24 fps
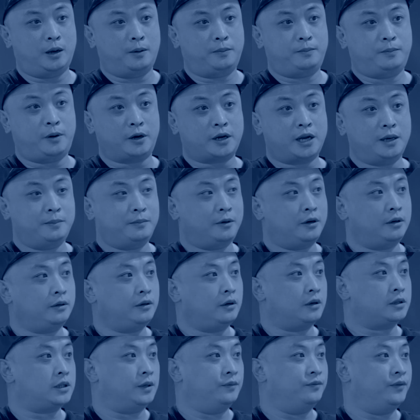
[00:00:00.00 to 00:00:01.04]
Pokemon
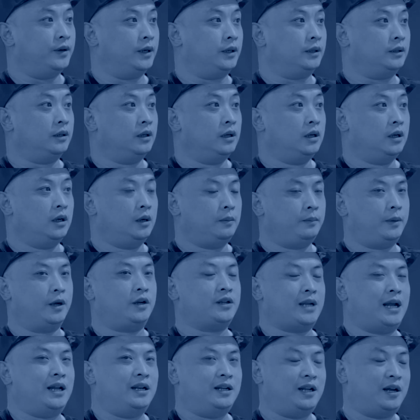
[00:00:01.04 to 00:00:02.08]
or something? Because
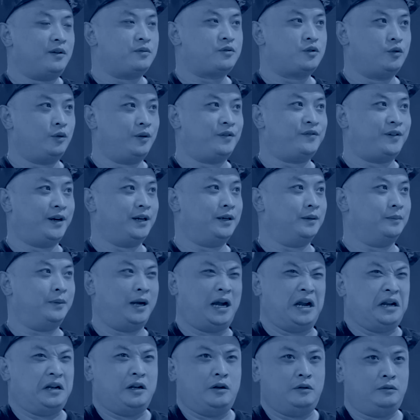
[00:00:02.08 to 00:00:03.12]
I love Street Fighter, but
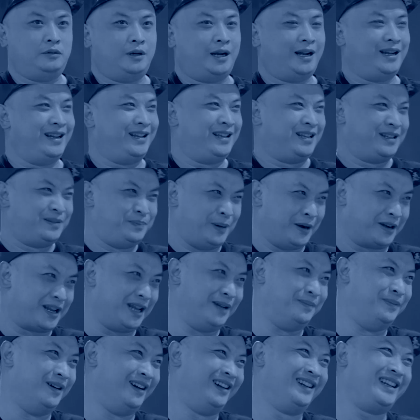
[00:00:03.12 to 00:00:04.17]
I don't like
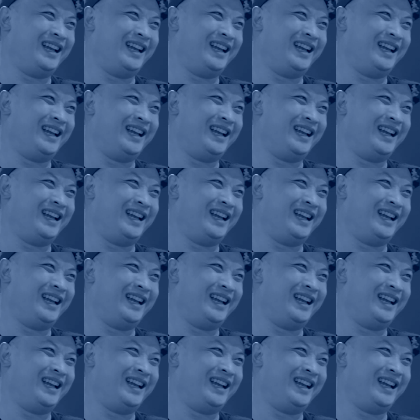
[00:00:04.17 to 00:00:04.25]
Pokemon.